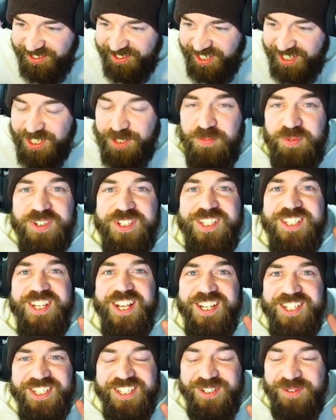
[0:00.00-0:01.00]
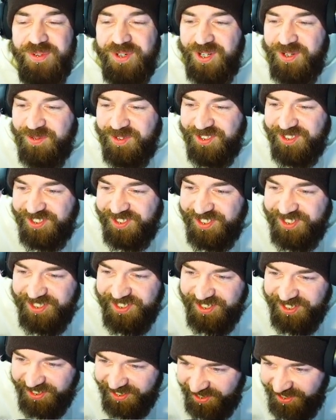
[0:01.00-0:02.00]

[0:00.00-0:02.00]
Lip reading: That is precisely what I want to see.